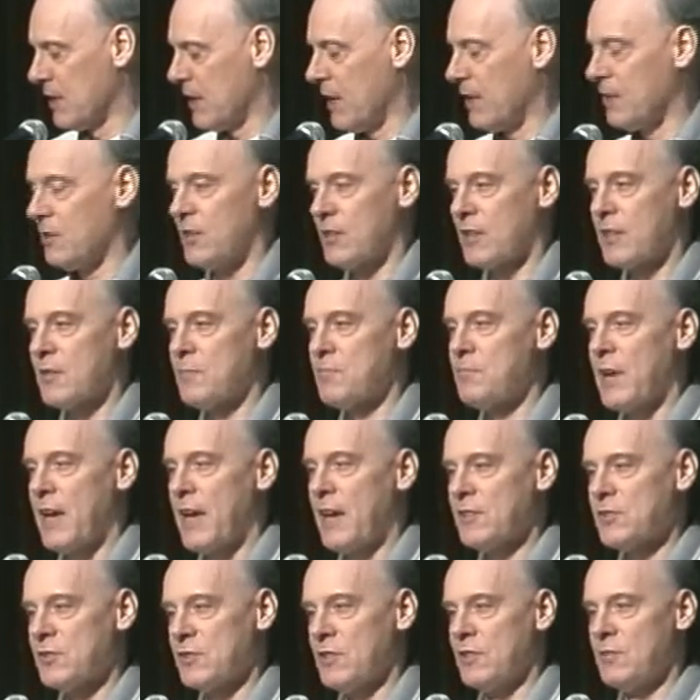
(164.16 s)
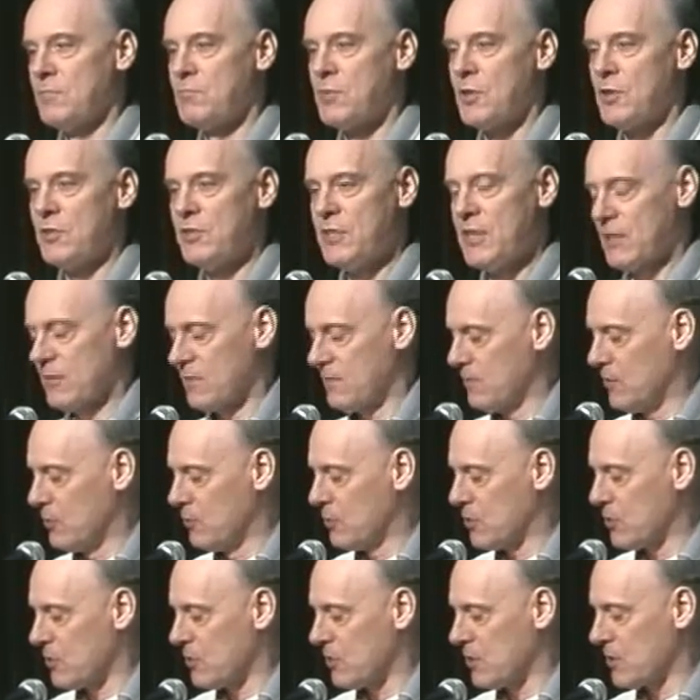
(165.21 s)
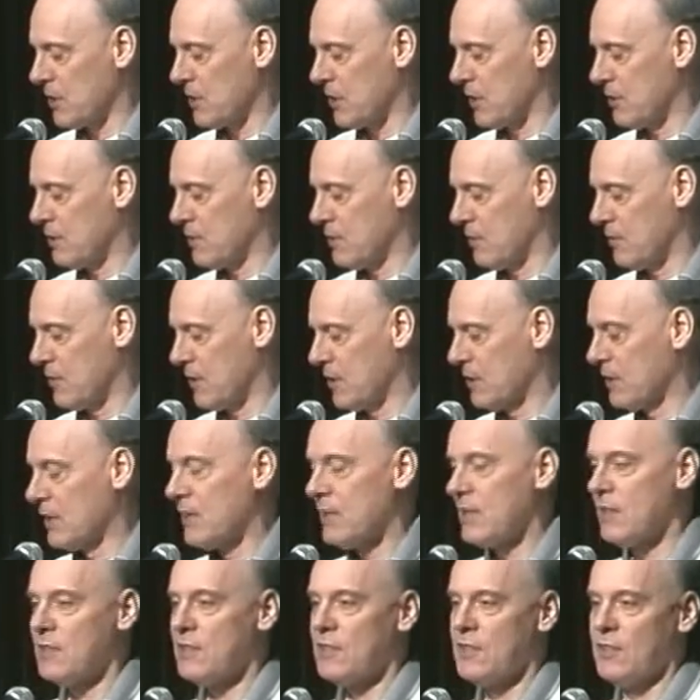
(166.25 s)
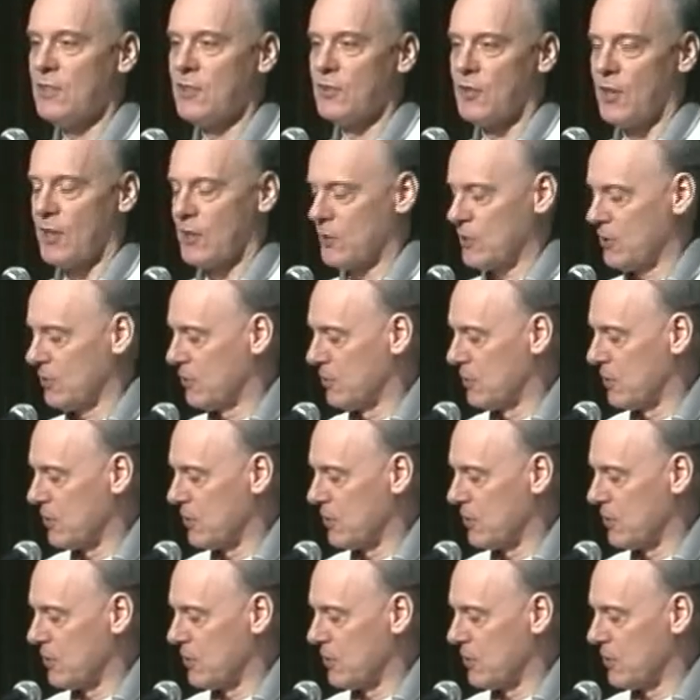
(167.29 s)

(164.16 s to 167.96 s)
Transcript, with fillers: and their capacity to predict future scientific and theological